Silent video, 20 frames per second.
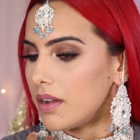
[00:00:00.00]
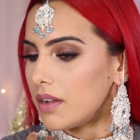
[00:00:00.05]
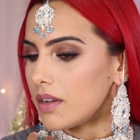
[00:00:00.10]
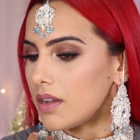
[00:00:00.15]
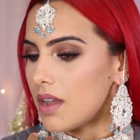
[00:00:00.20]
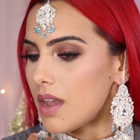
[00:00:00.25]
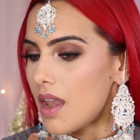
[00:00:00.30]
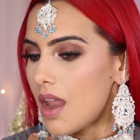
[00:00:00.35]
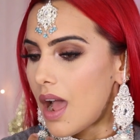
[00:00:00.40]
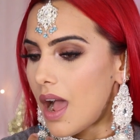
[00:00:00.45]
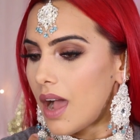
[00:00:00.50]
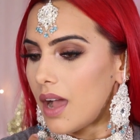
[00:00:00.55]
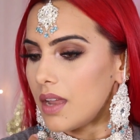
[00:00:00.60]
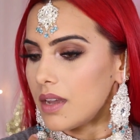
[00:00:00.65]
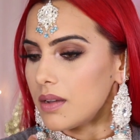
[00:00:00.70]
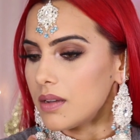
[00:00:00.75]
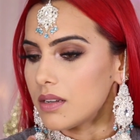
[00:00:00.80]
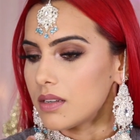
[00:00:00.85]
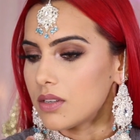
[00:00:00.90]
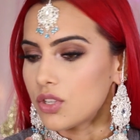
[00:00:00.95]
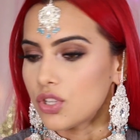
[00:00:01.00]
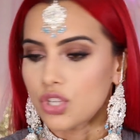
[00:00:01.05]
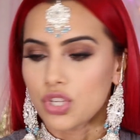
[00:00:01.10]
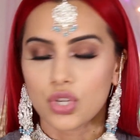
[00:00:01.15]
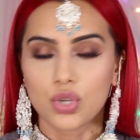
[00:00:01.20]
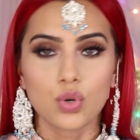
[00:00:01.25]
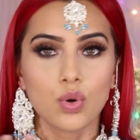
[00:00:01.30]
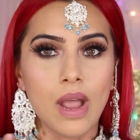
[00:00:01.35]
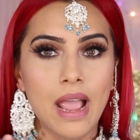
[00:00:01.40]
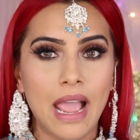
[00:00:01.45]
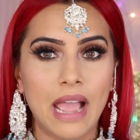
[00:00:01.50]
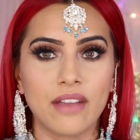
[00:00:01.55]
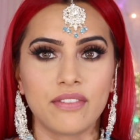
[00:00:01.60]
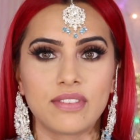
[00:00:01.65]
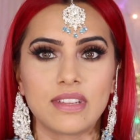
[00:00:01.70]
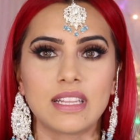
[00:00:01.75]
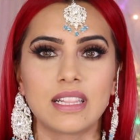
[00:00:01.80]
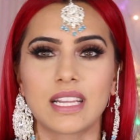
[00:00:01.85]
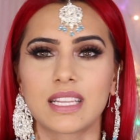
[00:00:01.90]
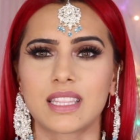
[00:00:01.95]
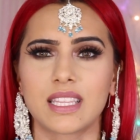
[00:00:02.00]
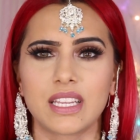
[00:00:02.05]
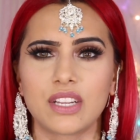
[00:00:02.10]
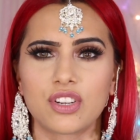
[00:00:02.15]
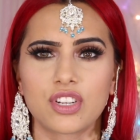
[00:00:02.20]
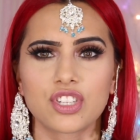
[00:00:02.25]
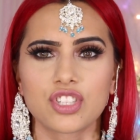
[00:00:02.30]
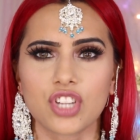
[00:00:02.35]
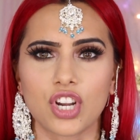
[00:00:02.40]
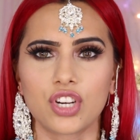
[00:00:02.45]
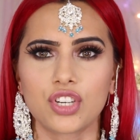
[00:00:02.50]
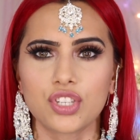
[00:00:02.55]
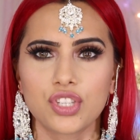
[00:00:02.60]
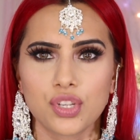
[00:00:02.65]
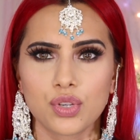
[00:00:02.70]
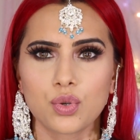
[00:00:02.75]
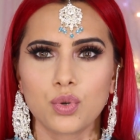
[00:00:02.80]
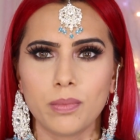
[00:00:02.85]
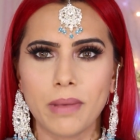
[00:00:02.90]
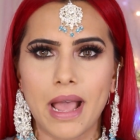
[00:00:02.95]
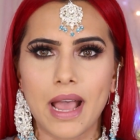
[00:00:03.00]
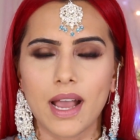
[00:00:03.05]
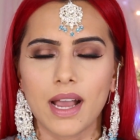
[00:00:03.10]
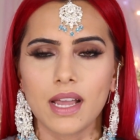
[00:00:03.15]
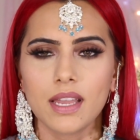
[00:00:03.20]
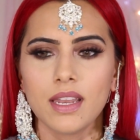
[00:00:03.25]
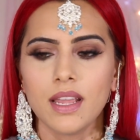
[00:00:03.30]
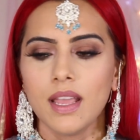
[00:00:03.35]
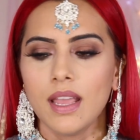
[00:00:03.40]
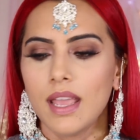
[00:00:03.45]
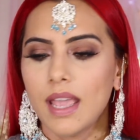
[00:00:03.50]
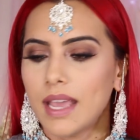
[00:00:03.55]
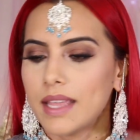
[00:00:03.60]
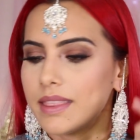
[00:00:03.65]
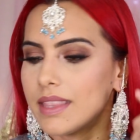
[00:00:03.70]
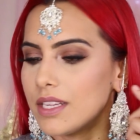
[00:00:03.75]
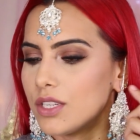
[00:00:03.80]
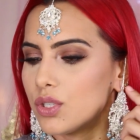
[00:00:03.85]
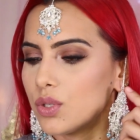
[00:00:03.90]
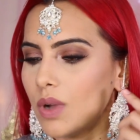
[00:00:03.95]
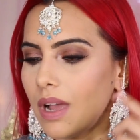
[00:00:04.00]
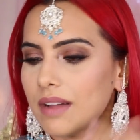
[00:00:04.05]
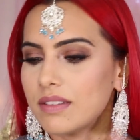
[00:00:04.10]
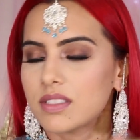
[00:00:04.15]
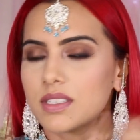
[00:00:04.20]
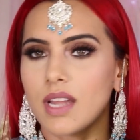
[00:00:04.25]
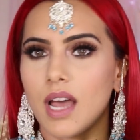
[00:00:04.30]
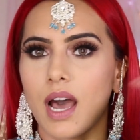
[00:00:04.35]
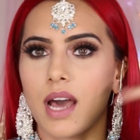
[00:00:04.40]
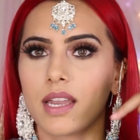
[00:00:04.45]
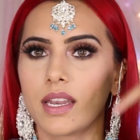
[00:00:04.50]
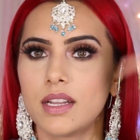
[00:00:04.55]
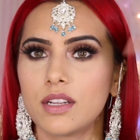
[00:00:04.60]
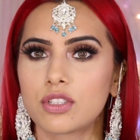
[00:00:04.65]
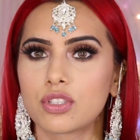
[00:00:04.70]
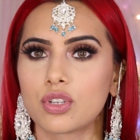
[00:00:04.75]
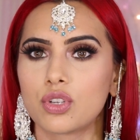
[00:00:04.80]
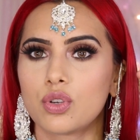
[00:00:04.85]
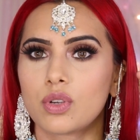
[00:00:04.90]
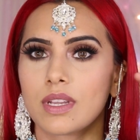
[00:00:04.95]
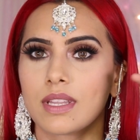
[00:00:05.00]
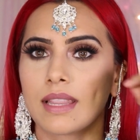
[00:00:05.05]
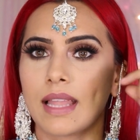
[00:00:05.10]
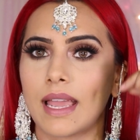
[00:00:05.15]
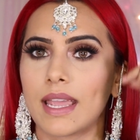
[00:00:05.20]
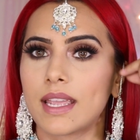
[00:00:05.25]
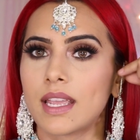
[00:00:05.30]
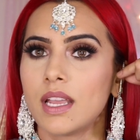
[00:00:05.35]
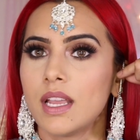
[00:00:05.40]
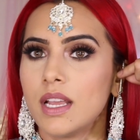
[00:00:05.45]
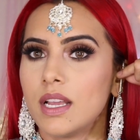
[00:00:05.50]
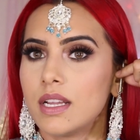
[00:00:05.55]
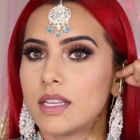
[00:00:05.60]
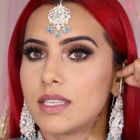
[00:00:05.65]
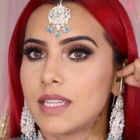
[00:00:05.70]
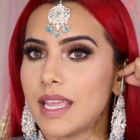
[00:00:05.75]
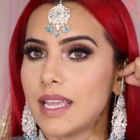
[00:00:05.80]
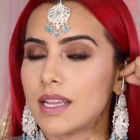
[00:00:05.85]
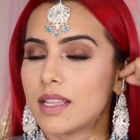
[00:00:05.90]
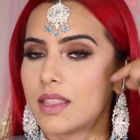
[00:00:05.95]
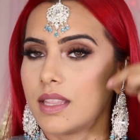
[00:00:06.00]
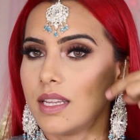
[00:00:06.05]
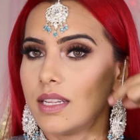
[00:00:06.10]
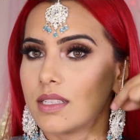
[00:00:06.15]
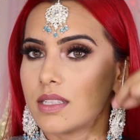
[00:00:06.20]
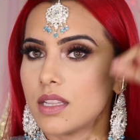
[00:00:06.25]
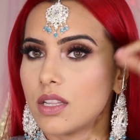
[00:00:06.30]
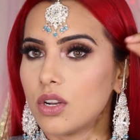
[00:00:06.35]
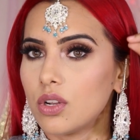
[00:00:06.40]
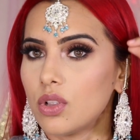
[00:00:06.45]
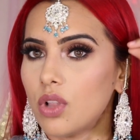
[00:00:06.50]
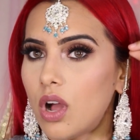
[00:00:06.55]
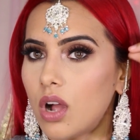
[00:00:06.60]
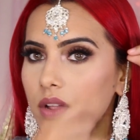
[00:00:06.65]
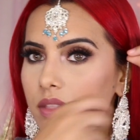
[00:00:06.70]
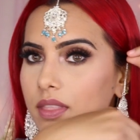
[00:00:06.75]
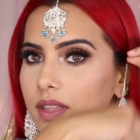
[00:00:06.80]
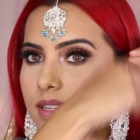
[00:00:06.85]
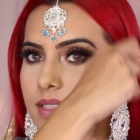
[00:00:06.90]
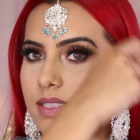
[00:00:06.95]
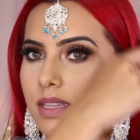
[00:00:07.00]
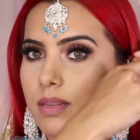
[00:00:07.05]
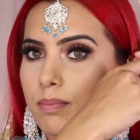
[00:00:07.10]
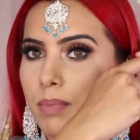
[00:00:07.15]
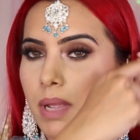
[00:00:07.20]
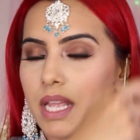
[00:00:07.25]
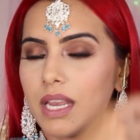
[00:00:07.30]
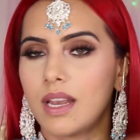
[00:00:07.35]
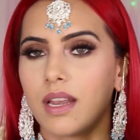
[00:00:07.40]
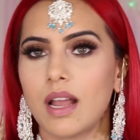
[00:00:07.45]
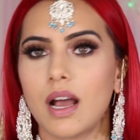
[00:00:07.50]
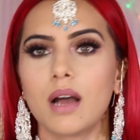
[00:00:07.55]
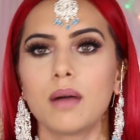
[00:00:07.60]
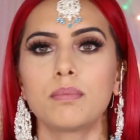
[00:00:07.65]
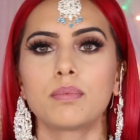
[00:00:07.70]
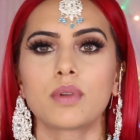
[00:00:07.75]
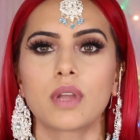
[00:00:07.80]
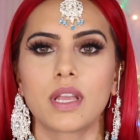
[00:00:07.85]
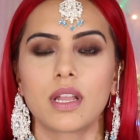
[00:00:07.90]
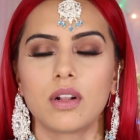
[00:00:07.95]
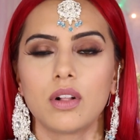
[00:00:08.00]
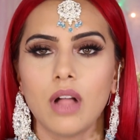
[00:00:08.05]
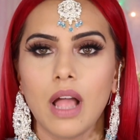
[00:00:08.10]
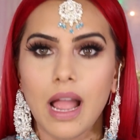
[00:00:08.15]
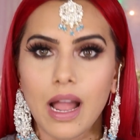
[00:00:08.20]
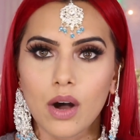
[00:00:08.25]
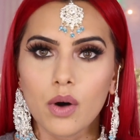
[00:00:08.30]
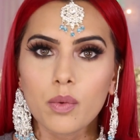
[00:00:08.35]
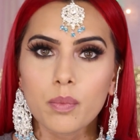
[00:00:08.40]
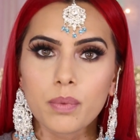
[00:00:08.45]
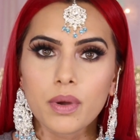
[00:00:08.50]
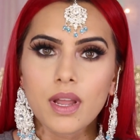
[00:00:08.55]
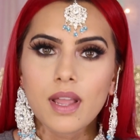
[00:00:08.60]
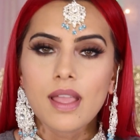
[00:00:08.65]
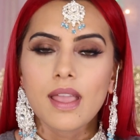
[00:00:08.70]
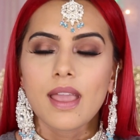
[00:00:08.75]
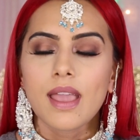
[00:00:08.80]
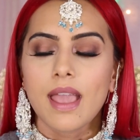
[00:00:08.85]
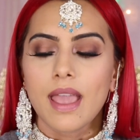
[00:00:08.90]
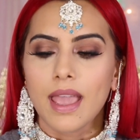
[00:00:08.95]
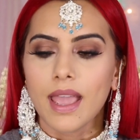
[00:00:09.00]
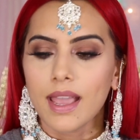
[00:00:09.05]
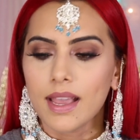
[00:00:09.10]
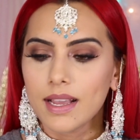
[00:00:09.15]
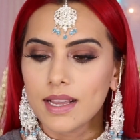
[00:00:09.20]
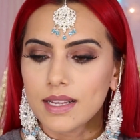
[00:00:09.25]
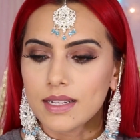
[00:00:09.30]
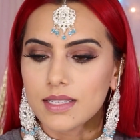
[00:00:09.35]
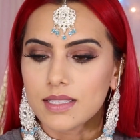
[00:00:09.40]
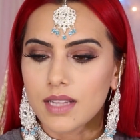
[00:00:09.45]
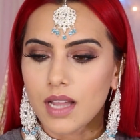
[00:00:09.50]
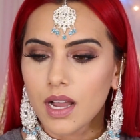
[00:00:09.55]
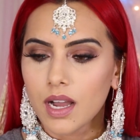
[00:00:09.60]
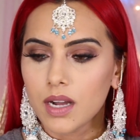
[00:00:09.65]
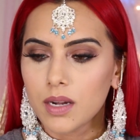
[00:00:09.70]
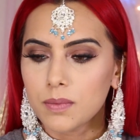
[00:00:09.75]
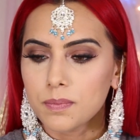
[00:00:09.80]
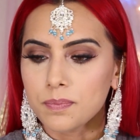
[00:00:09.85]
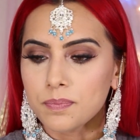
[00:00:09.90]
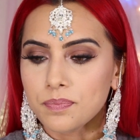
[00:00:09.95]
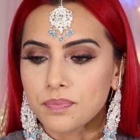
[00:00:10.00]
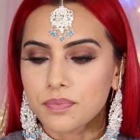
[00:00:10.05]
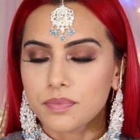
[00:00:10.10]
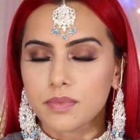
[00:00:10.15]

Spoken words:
not too heavy, like the earrings aren't too bad, and they do have sahade, so you can like take these little long things and pin it up. It'll help. And